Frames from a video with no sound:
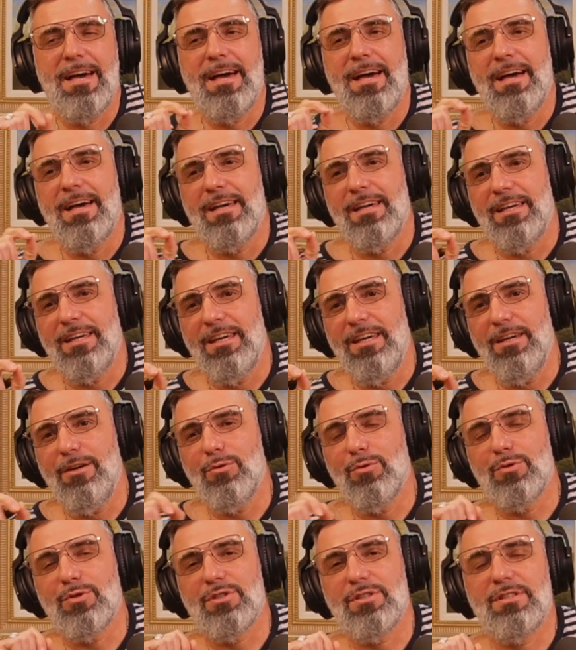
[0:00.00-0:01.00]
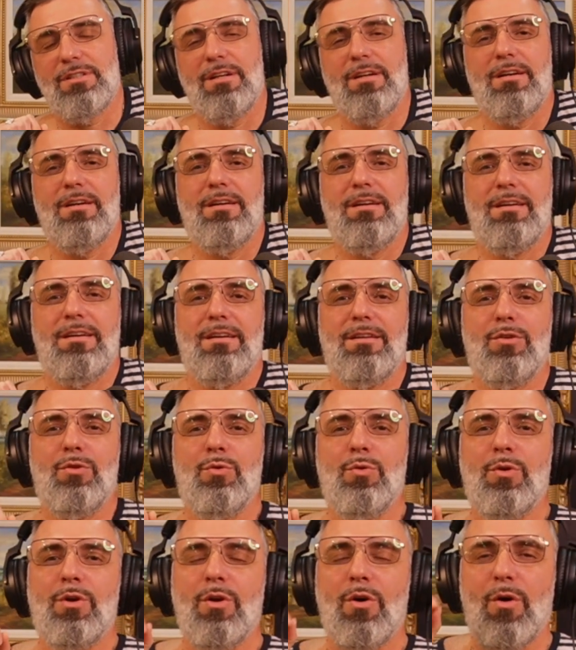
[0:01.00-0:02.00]
He was
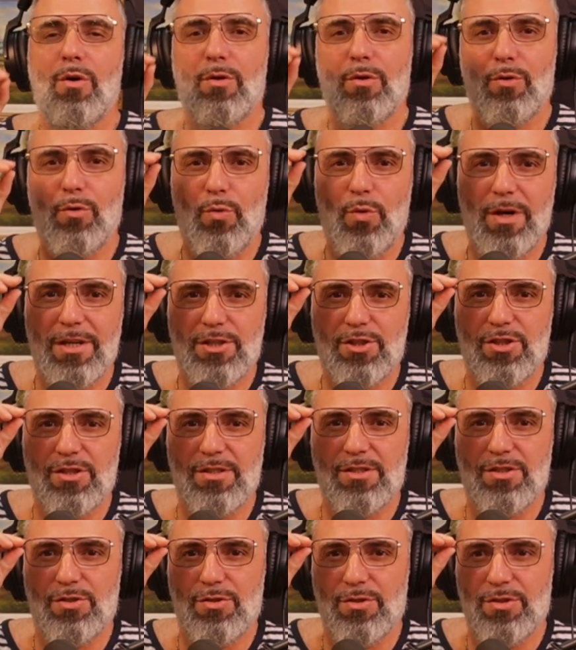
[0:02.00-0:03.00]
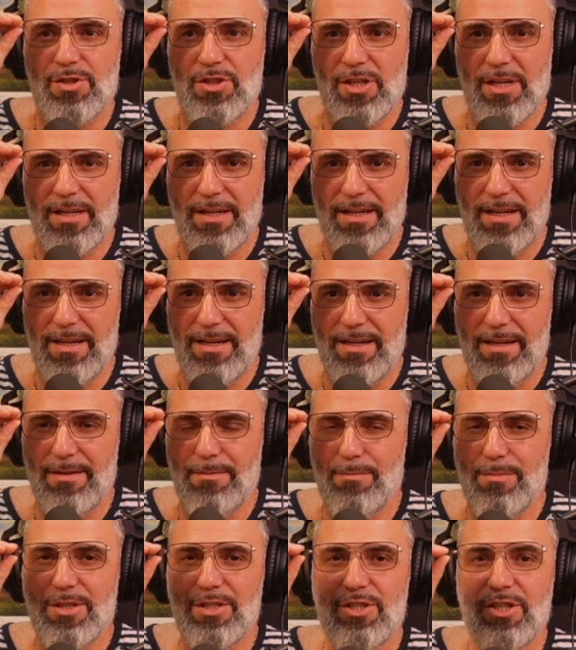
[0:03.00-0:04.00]
doing all the questions to Giancana,
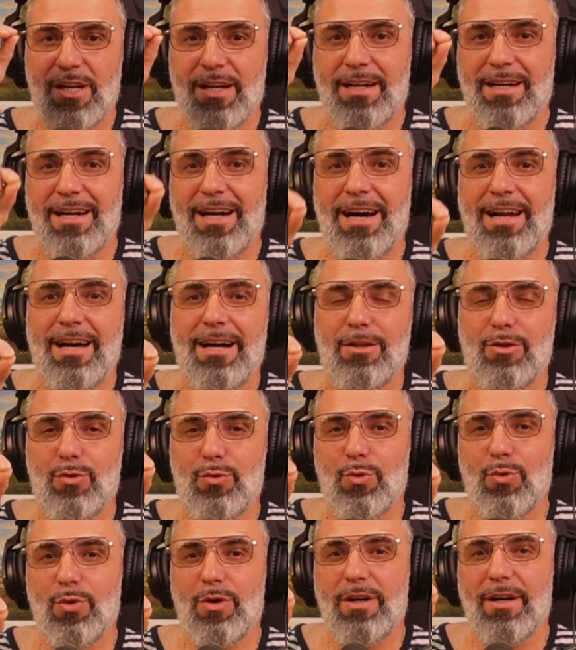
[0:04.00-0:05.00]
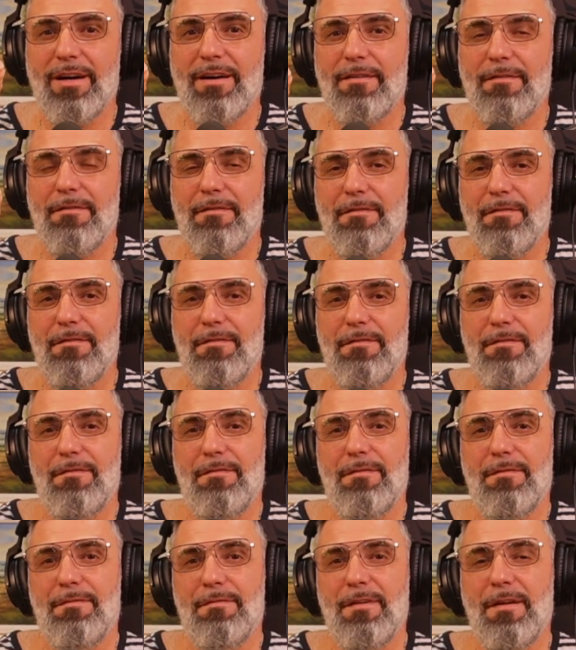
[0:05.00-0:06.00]
but Giancana took a
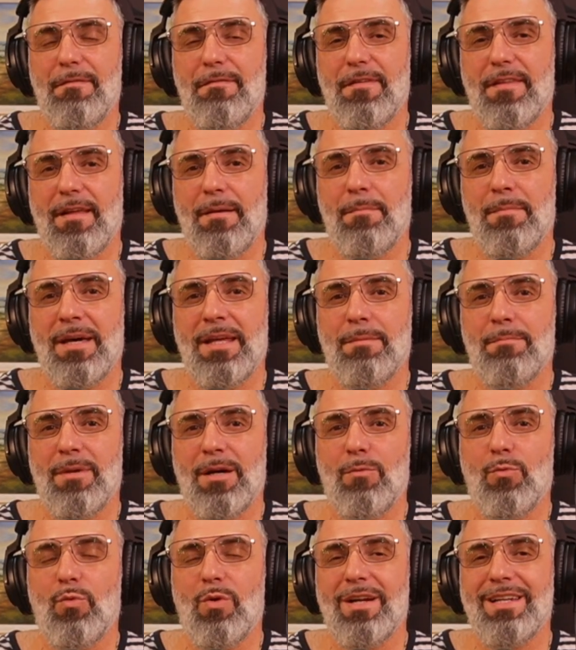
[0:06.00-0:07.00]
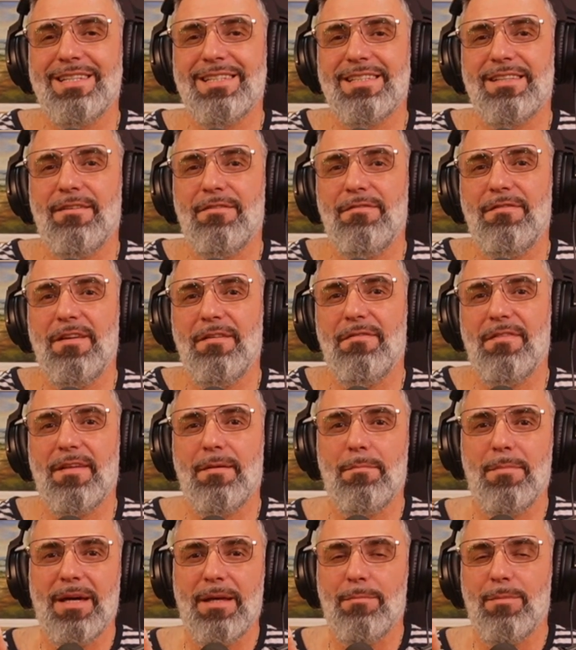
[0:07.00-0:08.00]
Fifth Amendment. What is the Fifth
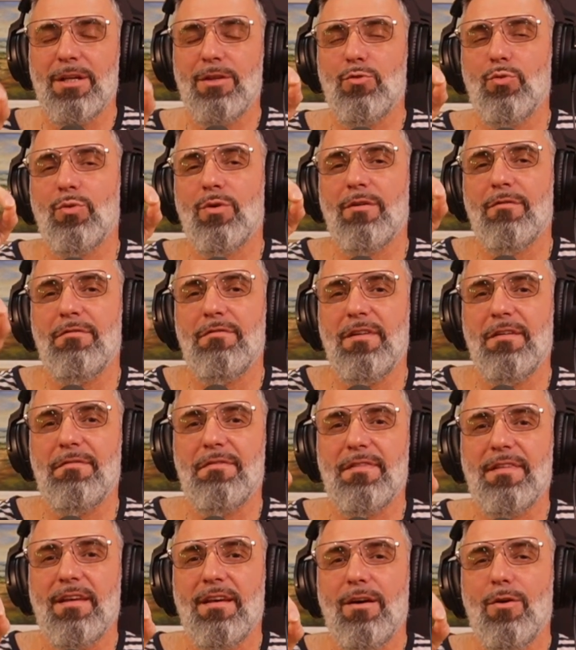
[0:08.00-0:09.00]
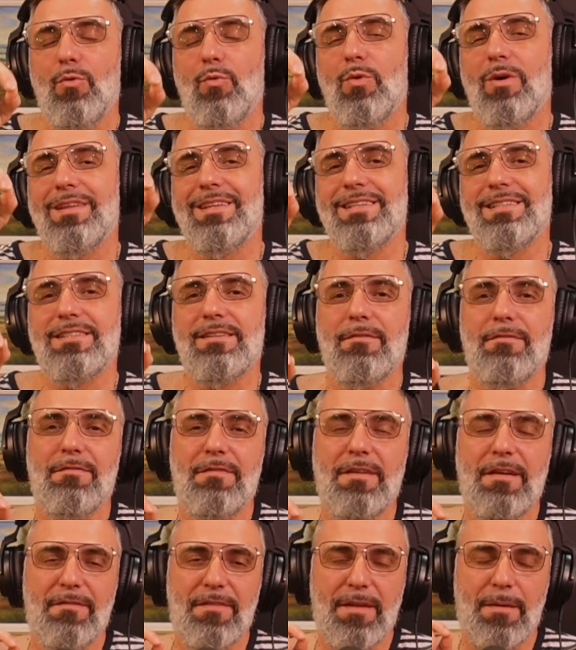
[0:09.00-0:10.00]
Amendment? Took a fifth. What is the
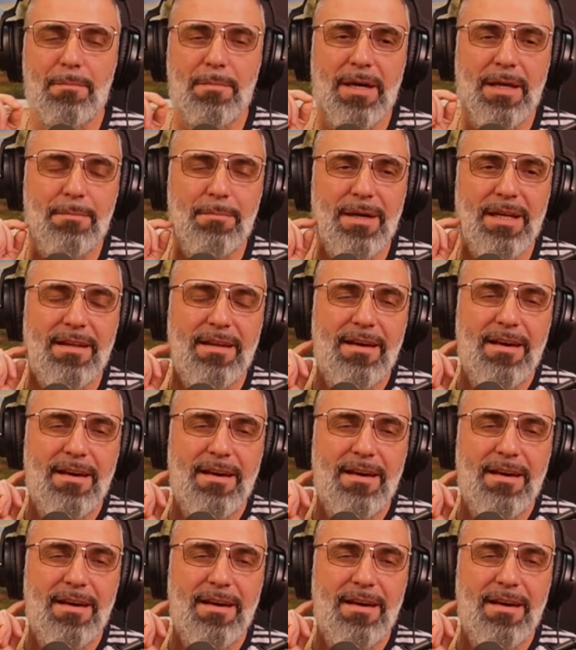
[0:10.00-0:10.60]
Fifth Amendment?